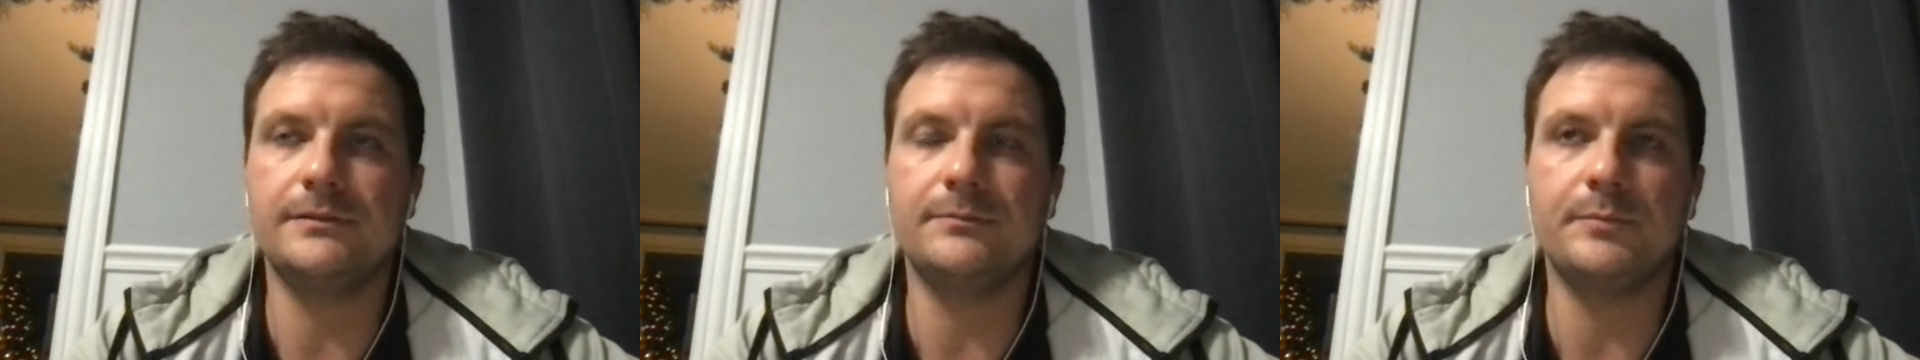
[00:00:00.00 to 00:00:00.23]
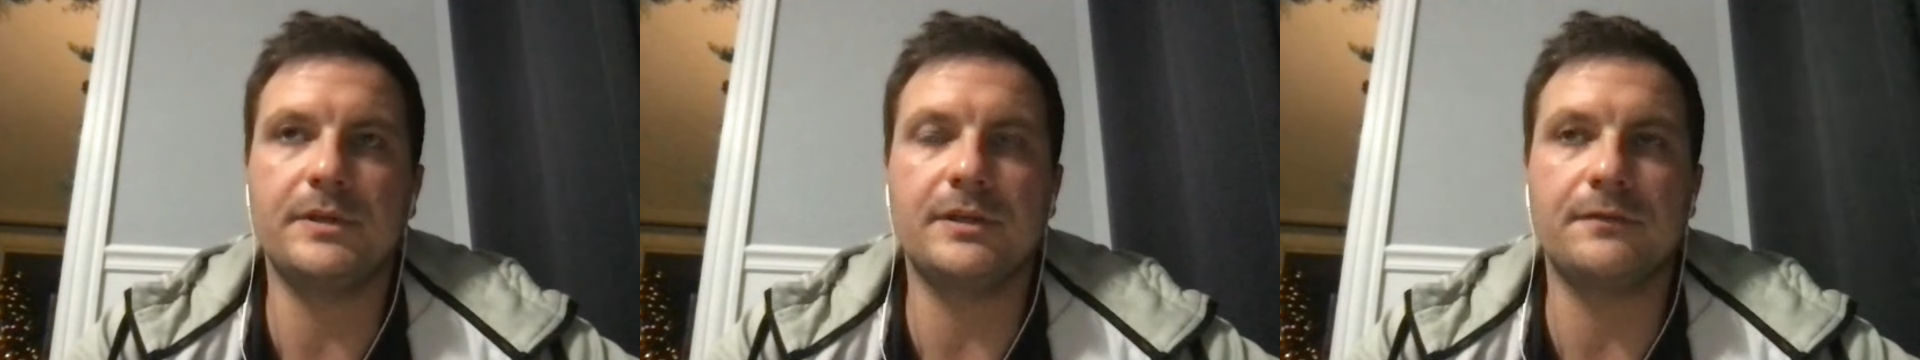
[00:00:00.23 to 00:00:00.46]

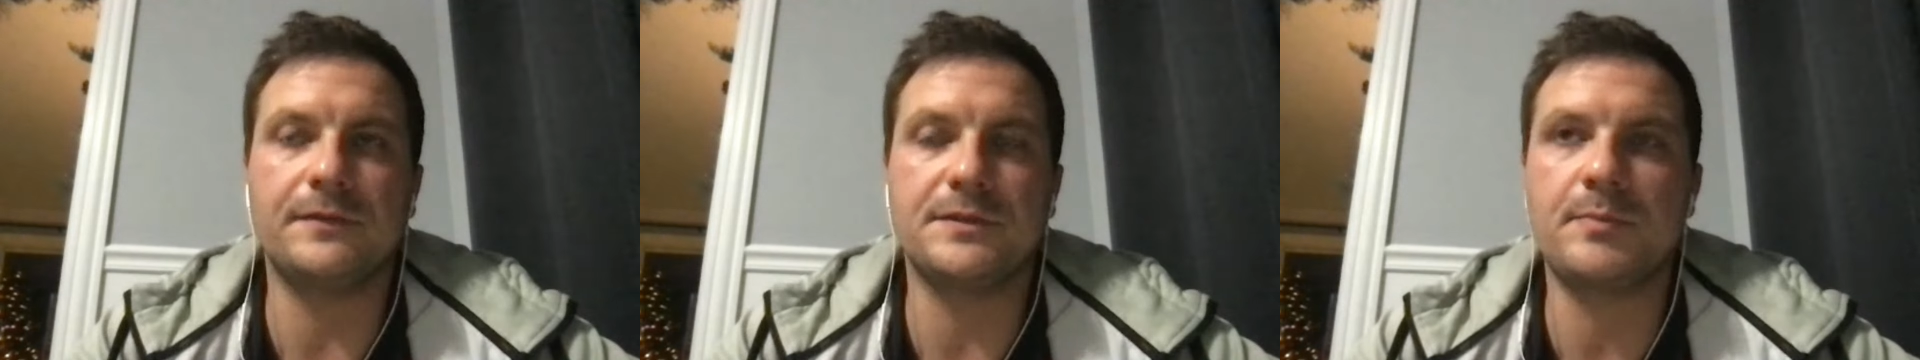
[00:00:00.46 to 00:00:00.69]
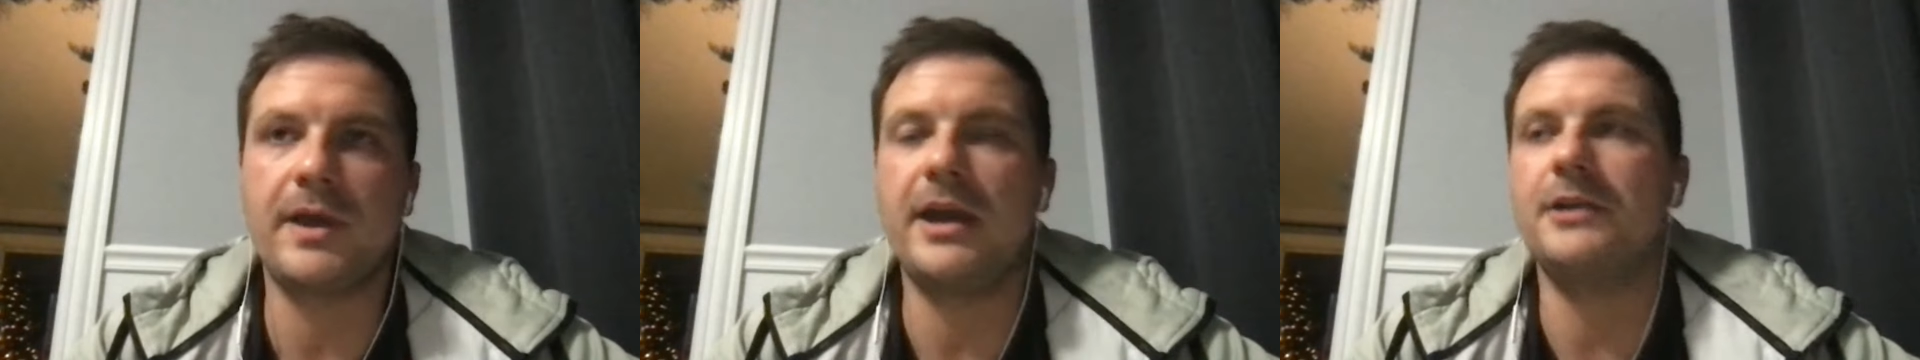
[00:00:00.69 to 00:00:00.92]
Minkah
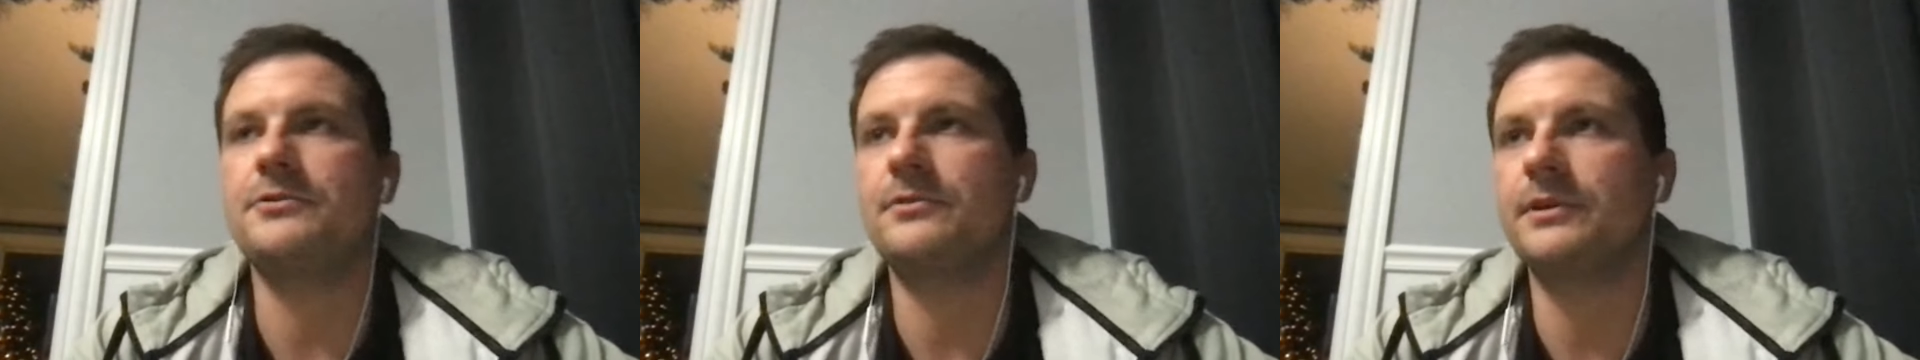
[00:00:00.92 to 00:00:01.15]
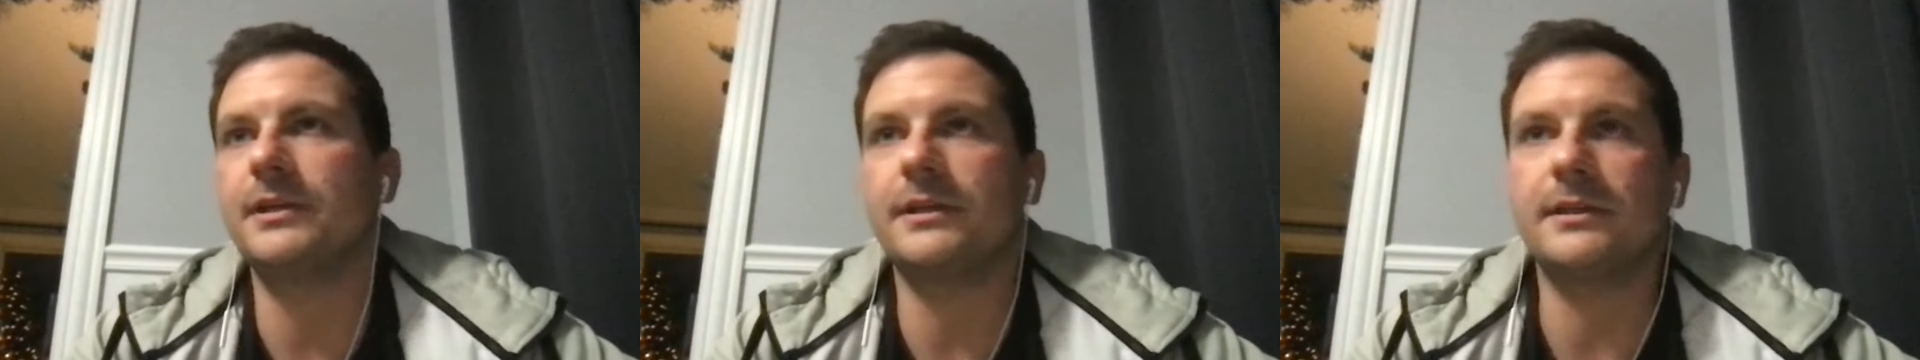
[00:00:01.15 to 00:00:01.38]

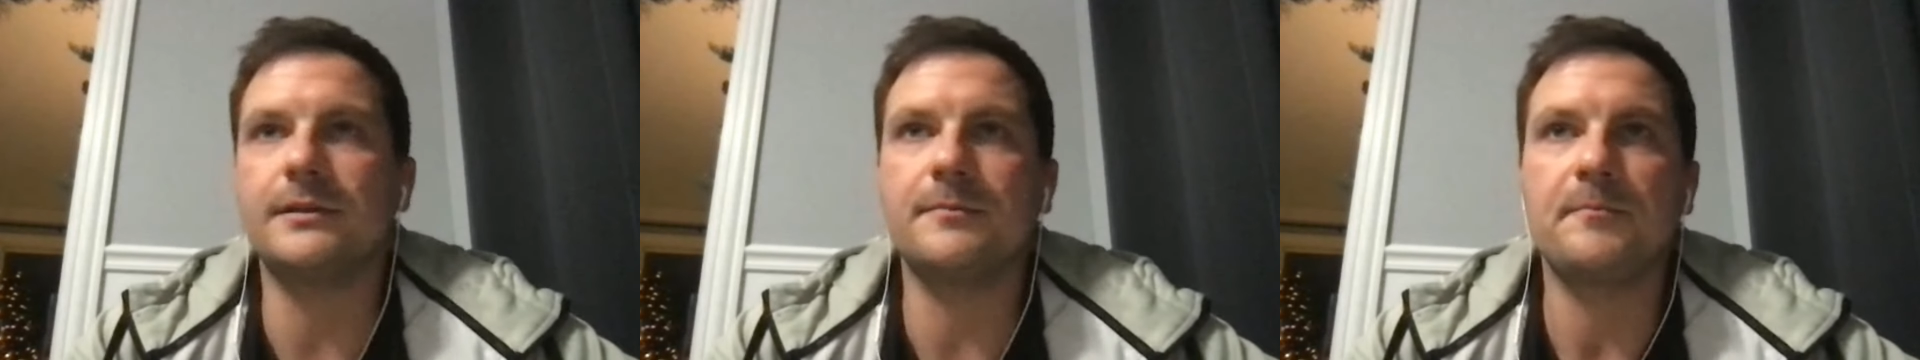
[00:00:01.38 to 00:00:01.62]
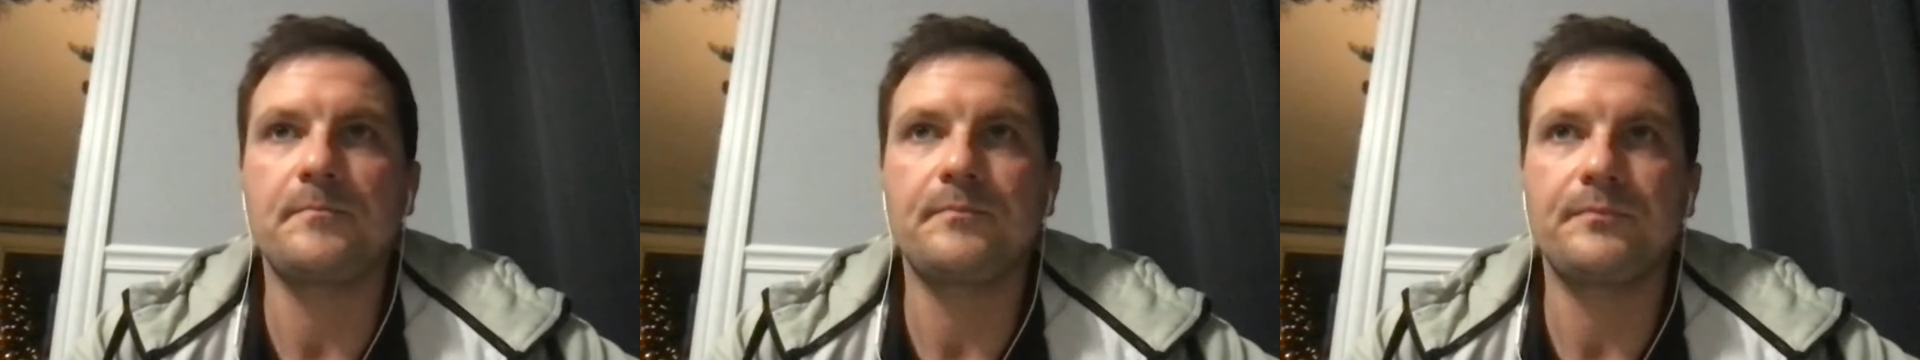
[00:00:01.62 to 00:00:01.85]
Fitzpatrick
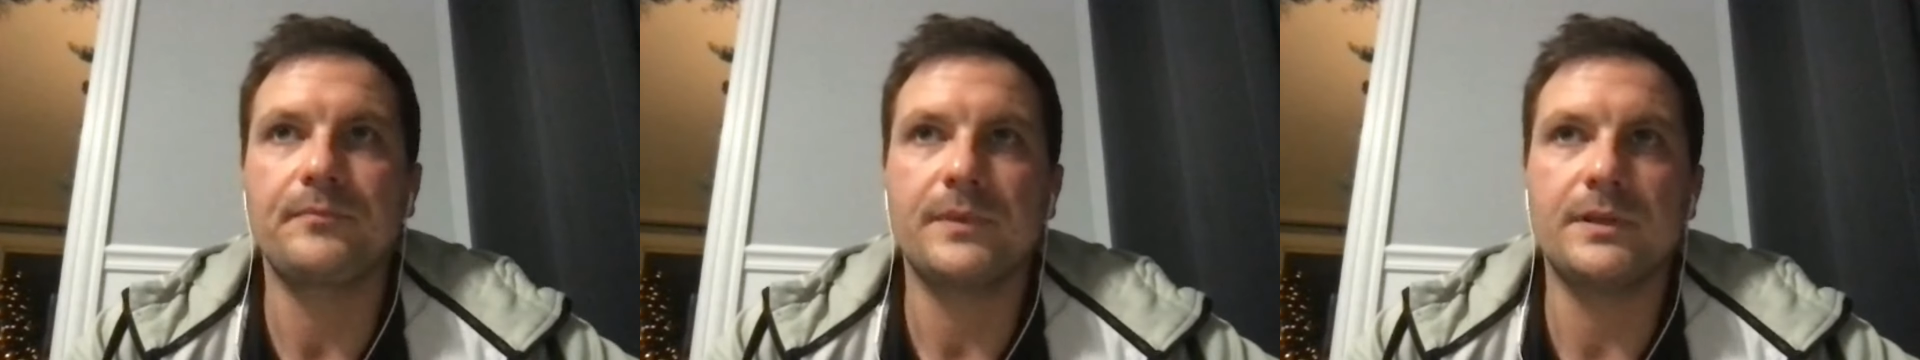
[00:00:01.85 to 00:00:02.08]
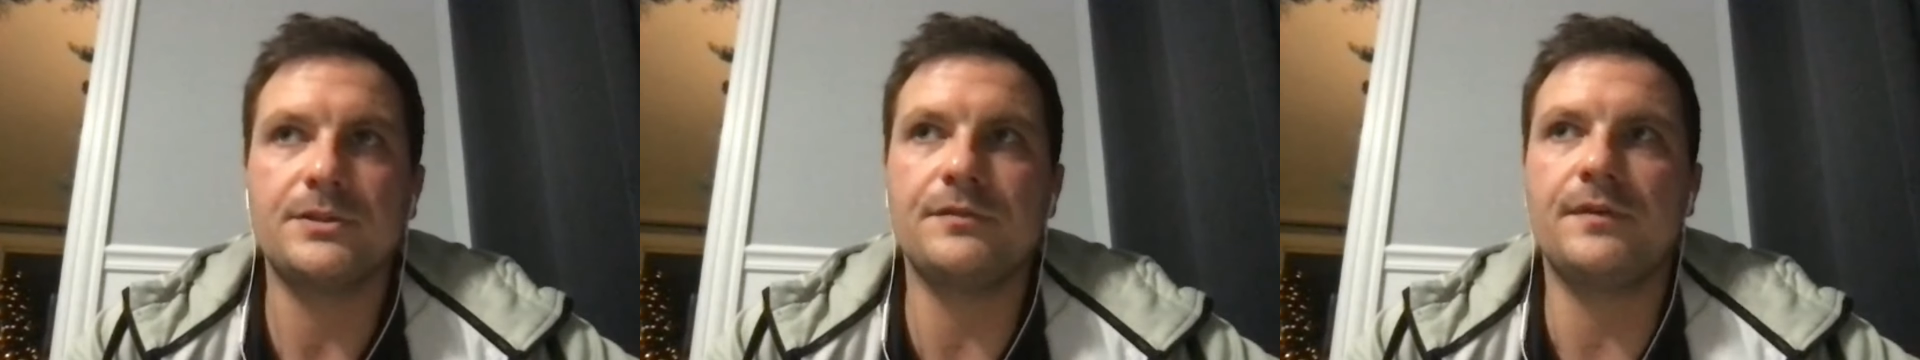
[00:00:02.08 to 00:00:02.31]
and
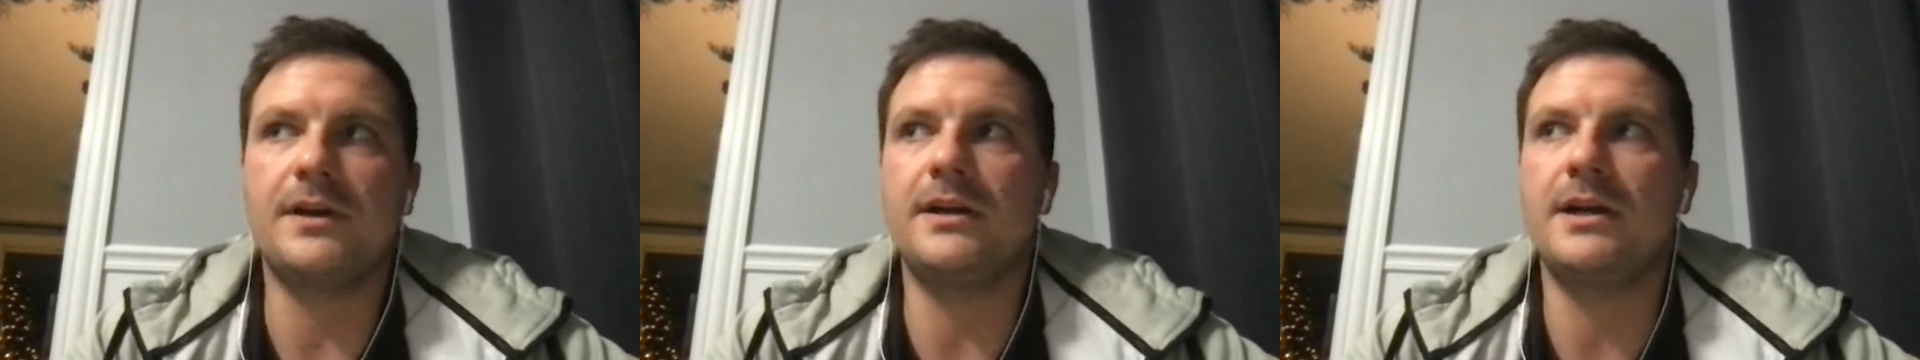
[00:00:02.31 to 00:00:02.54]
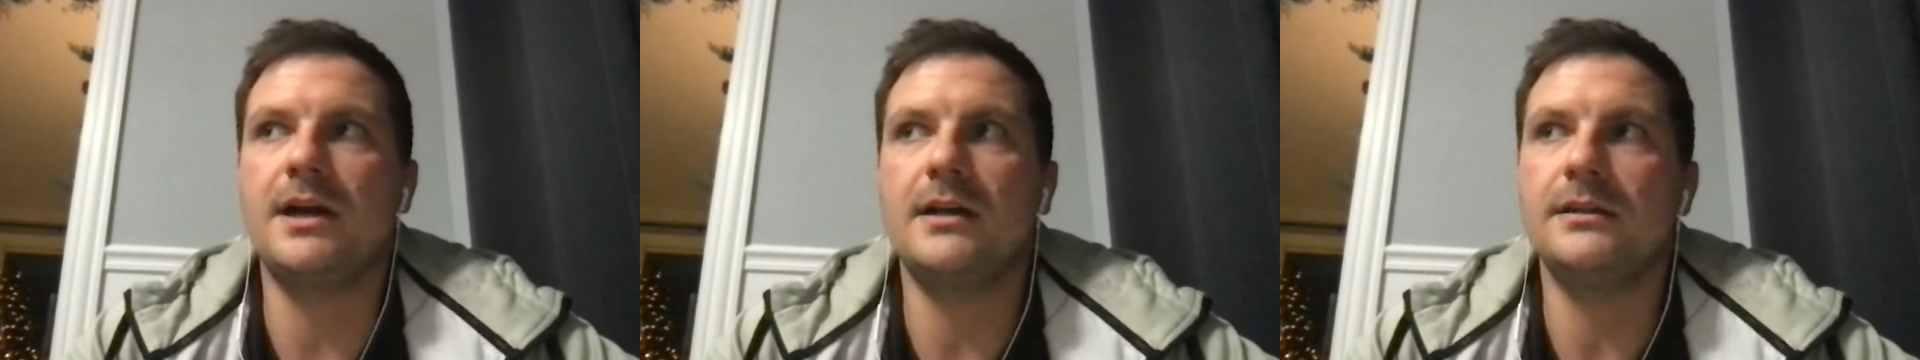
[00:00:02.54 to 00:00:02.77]
Jevon
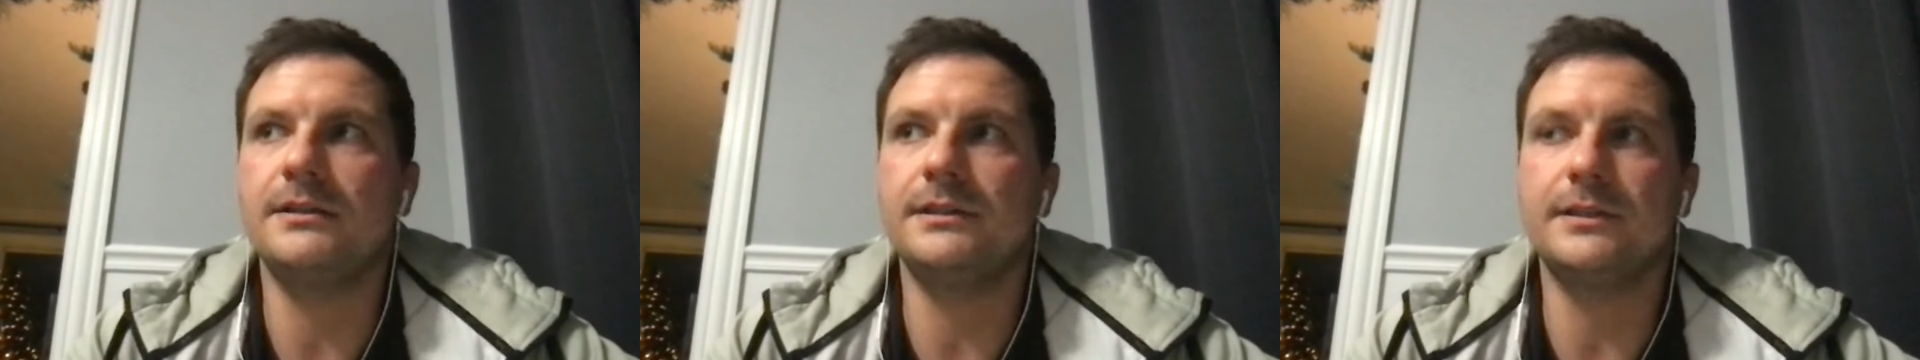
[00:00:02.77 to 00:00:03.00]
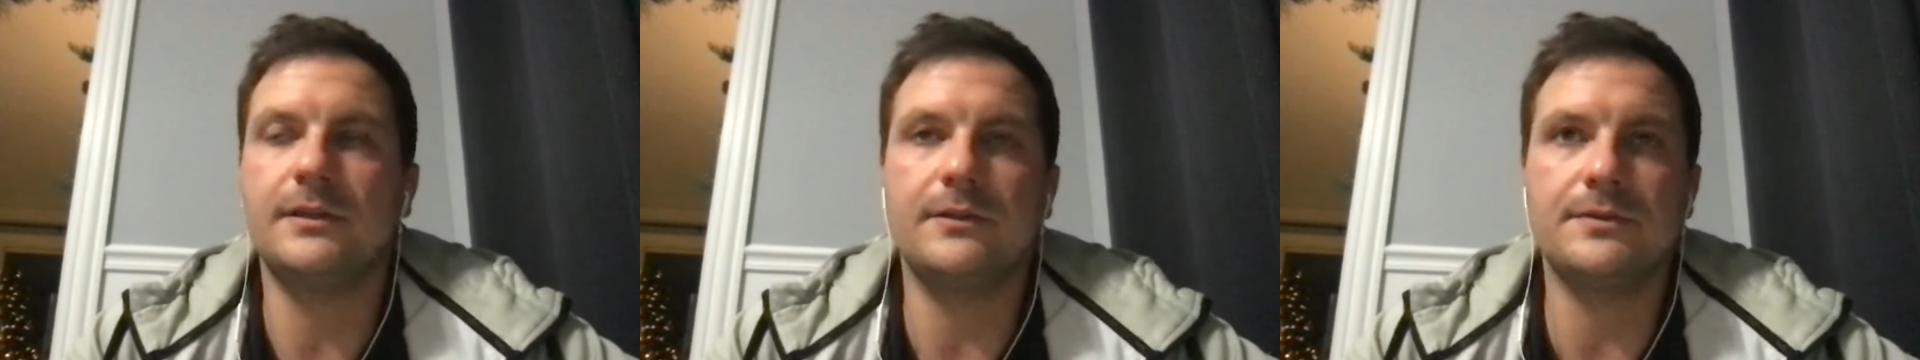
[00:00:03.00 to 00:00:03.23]
Holland
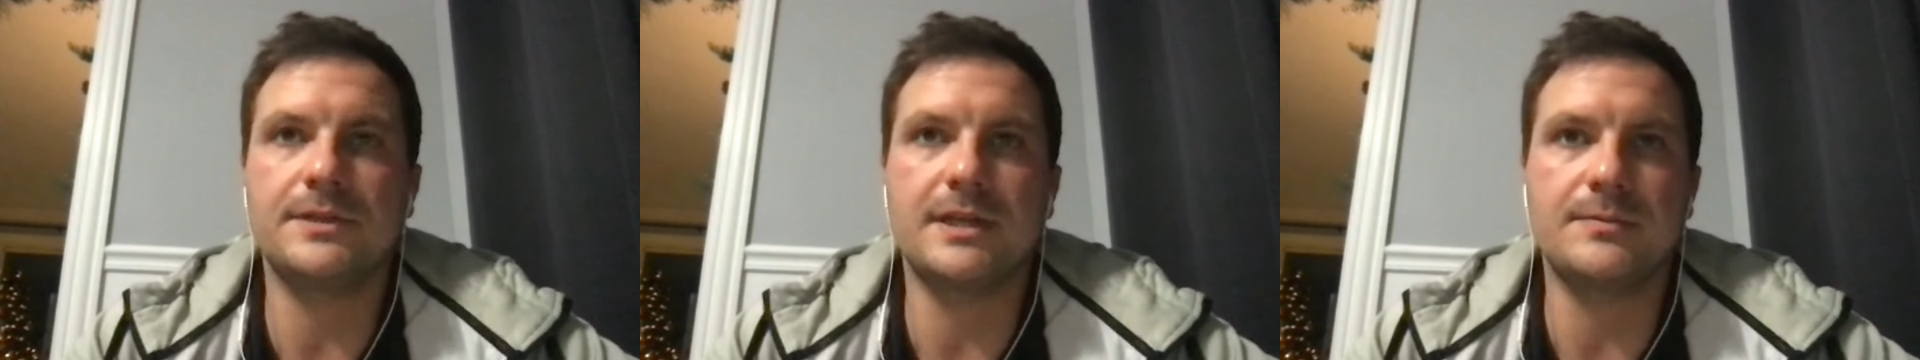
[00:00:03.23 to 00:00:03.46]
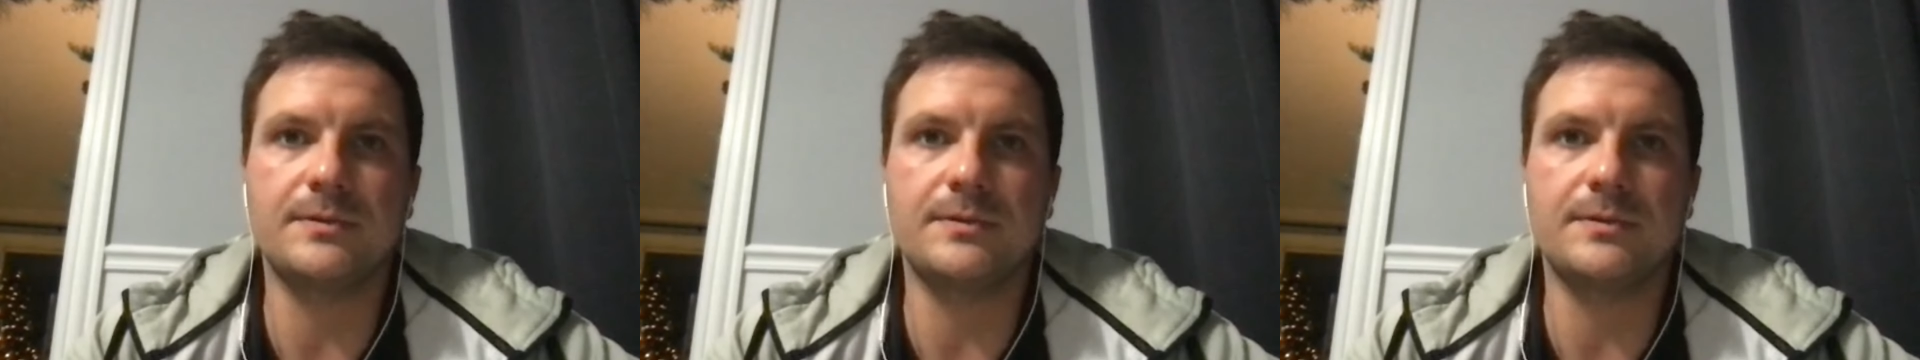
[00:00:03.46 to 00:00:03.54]
and all those guys.